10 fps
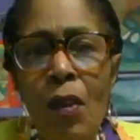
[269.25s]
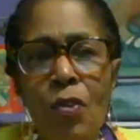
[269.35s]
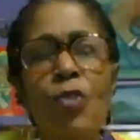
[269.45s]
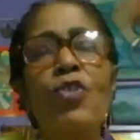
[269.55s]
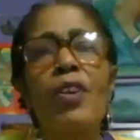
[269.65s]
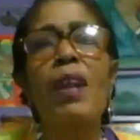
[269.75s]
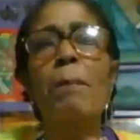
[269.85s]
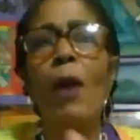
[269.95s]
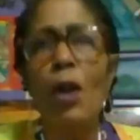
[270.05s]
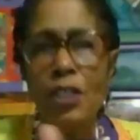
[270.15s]
You should
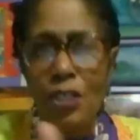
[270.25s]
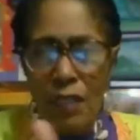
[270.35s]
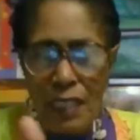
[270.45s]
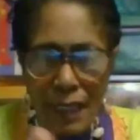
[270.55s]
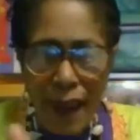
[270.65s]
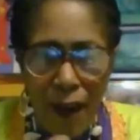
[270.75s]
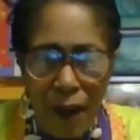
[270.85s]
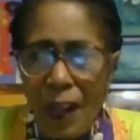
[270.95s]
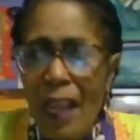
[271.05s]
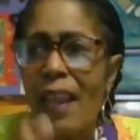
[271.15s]
immerse
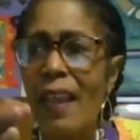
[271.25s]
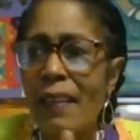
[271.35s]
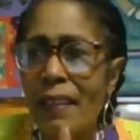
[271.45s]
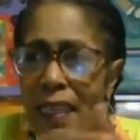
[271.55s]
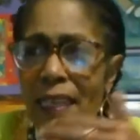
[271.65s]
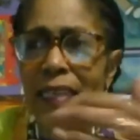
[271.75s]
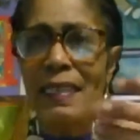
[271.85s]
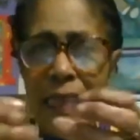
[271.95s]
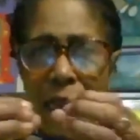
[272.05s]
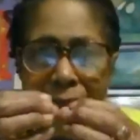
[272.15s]
yourself in
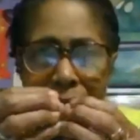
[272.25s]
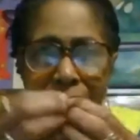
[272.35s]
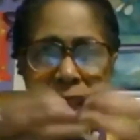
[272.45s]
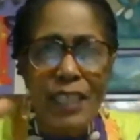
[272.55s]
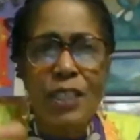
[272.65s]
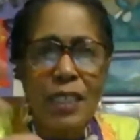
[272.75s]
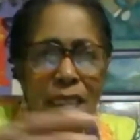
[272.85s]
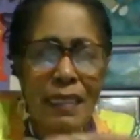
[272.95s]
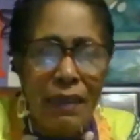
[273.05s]
these connections,